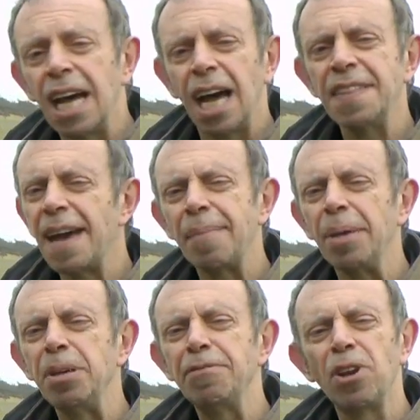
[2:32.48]
And that may
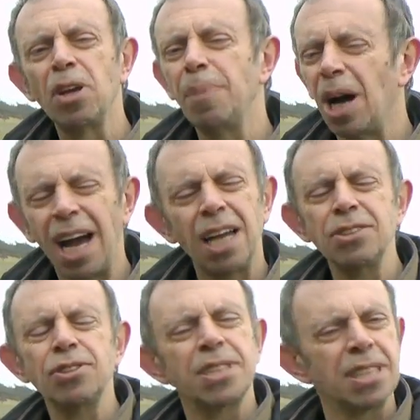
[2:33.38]
be followed by
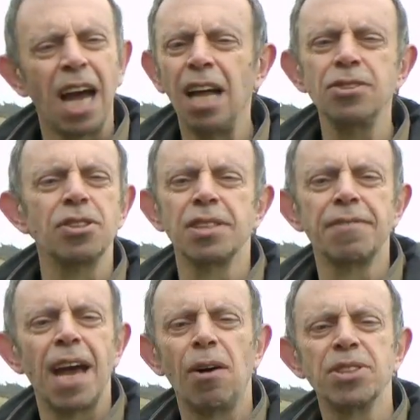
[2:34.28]
hundreds and hundreds of
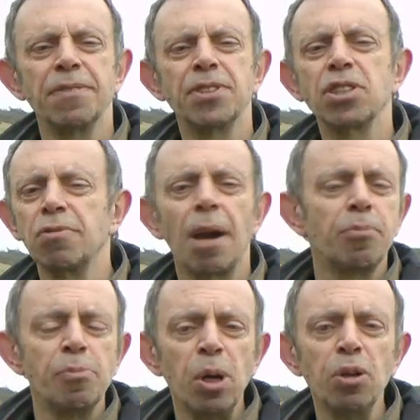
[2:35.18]
hours of scrub
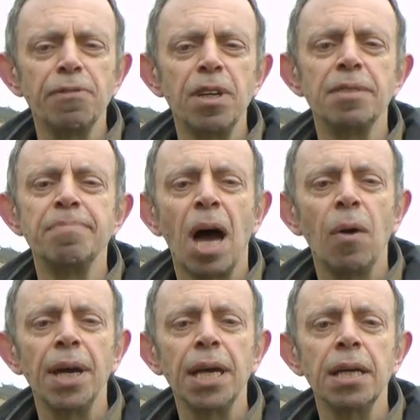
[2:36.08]
removal and
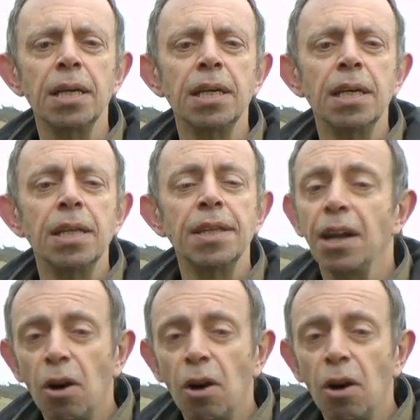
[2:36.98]
mowing, then